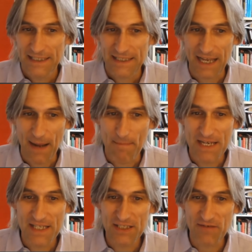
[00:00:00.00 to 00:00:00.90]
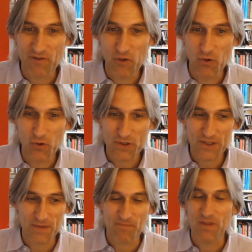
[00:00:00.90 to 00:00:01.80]
That means, of
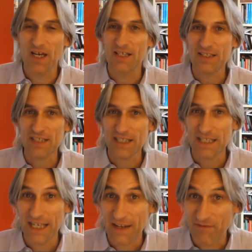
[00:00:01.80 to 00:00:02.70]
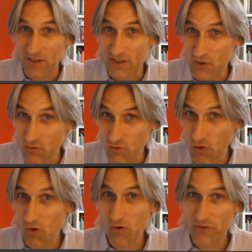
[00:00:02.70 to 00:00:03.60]
course, that if it's a
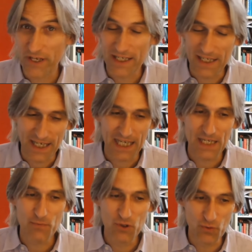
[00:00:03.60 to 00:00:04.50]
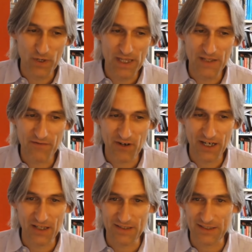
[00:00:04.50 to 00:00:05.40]
draw, then he would win the
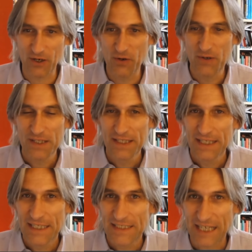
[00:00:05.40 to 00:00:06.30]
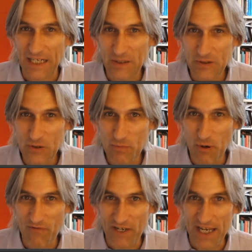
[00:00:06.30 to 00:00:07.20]
final. So Daniel
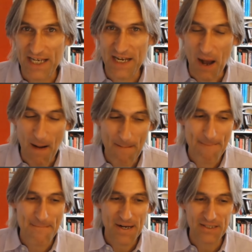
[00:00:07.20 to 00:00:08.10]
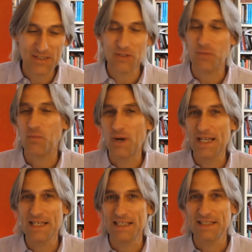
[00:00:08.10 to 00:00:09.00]
Dubov in a
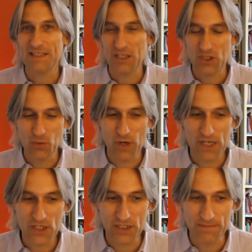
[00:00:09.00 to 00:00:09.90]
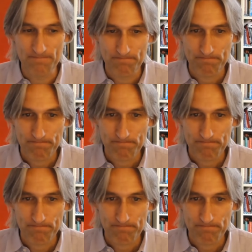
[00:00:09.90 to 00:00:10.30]
must-win situation.